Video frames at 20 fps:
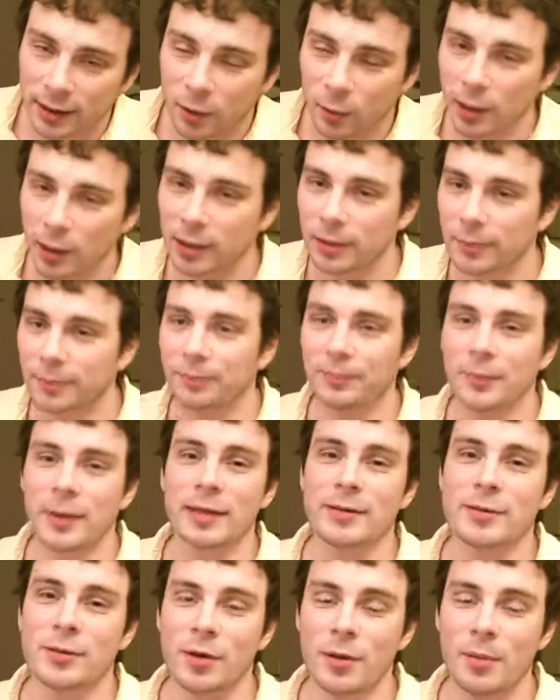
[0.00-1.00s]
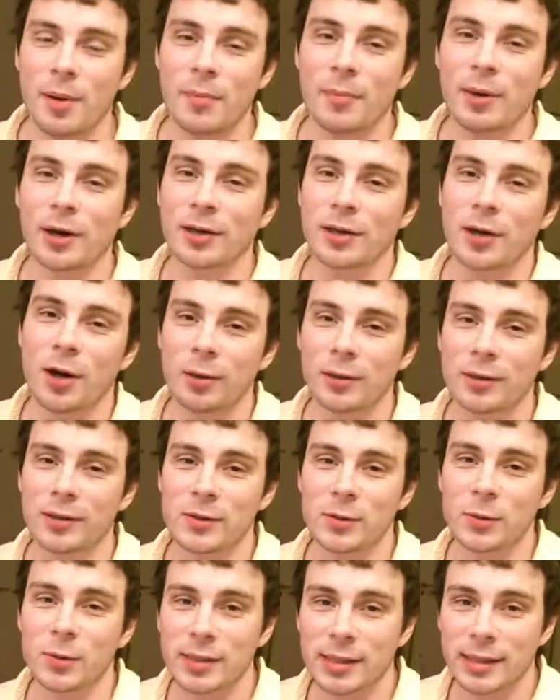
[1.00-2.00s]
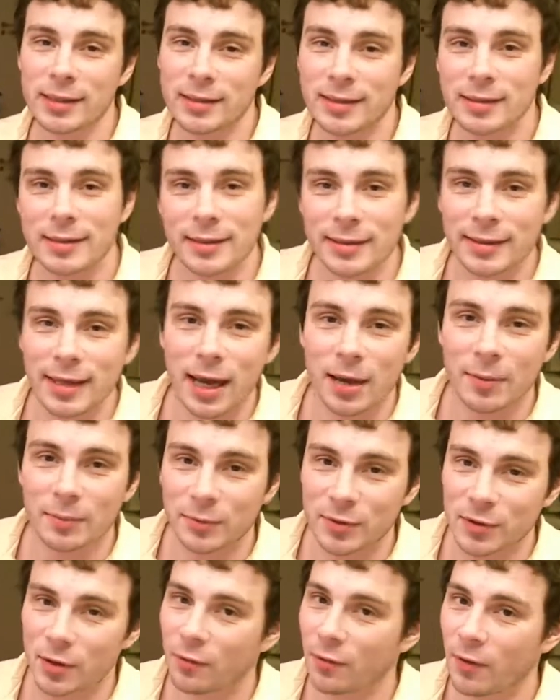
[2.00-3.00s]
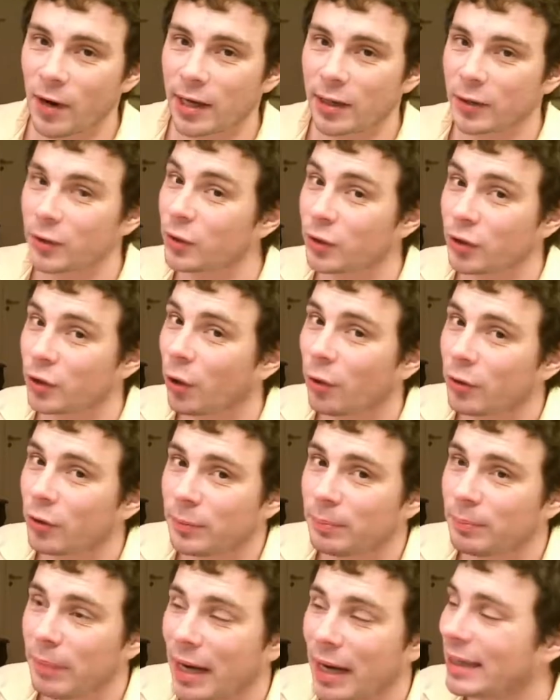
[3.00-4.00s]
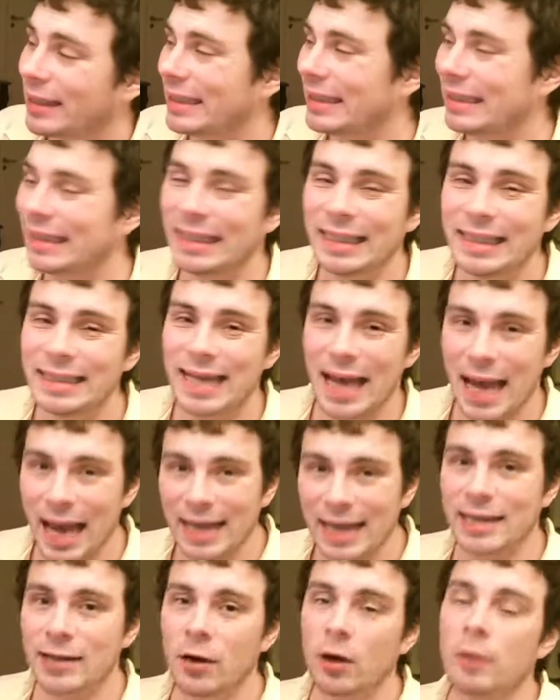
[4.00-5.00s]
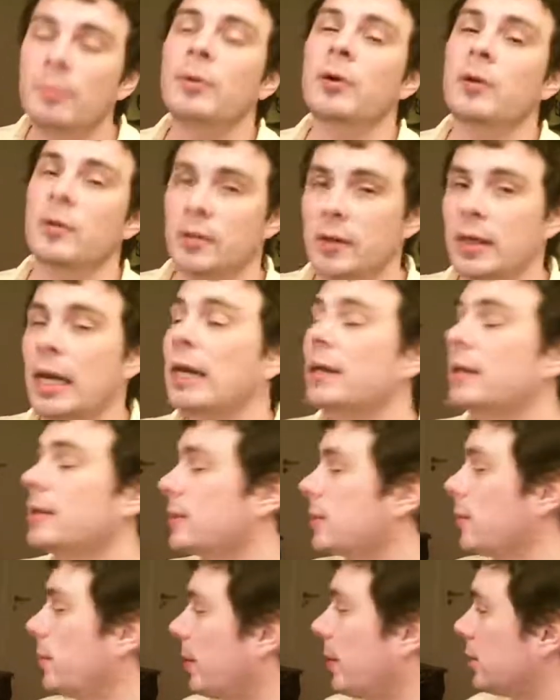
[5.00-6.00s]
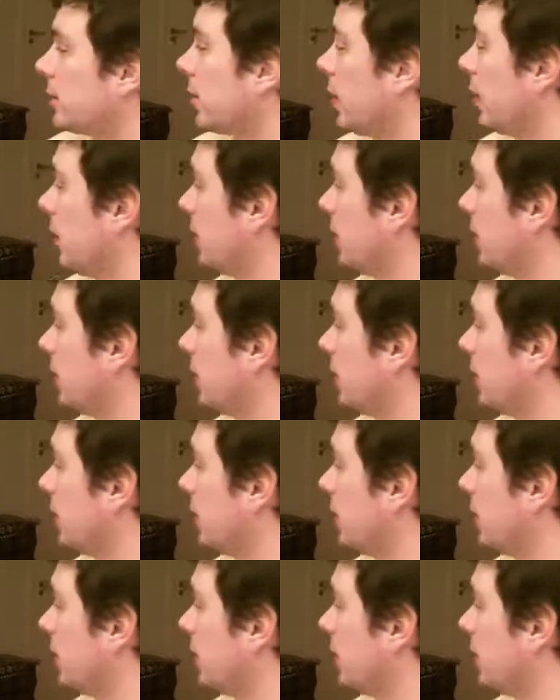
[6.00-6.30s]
Well, as you remember, gold is useless in this game. So far, you barely need any gold because you're getting so much.